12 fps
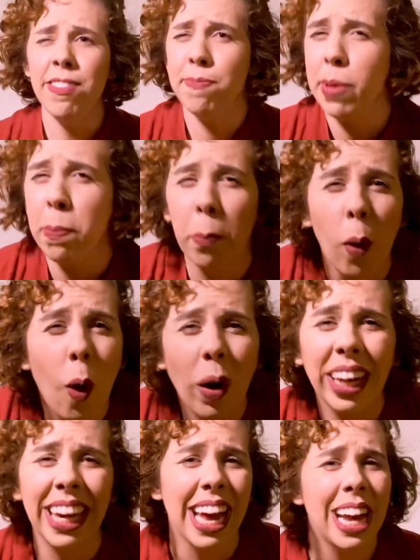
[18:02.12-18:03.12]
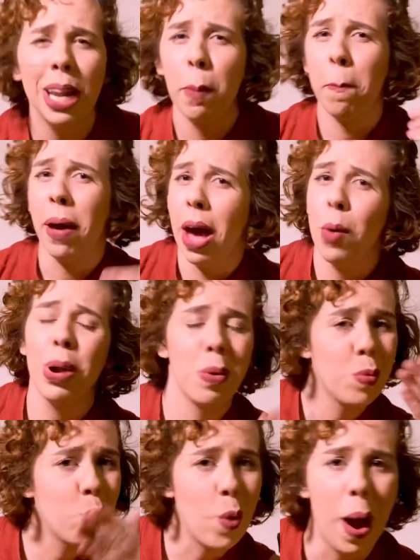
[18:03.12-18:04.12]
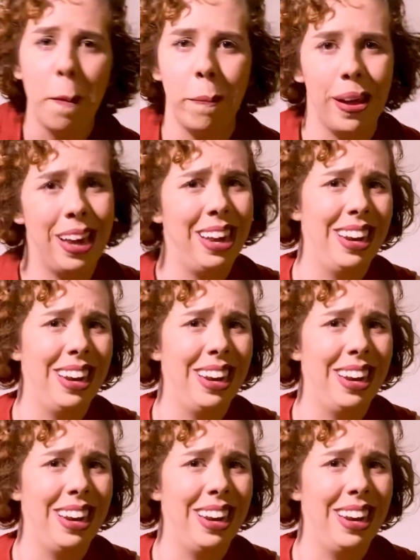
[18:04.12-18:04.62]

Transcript: me more Katy Perry rapping.